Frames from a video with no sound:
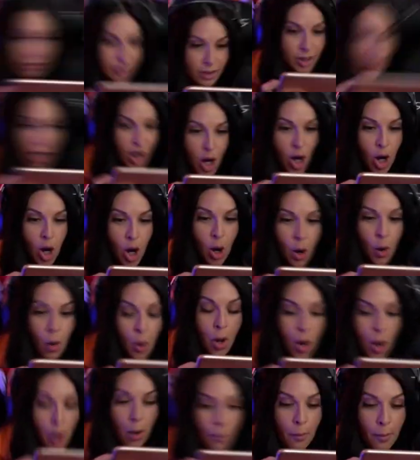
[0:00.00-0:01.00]
oh
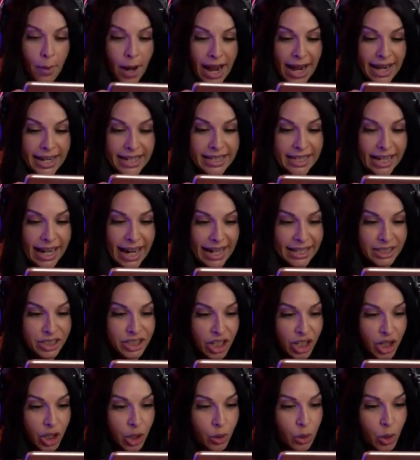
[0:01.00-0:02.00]
my god,
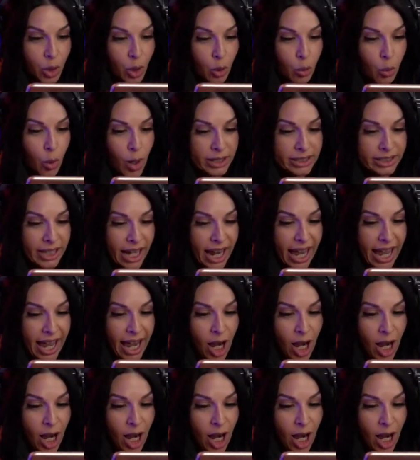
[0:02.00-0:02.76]
dude! What the hell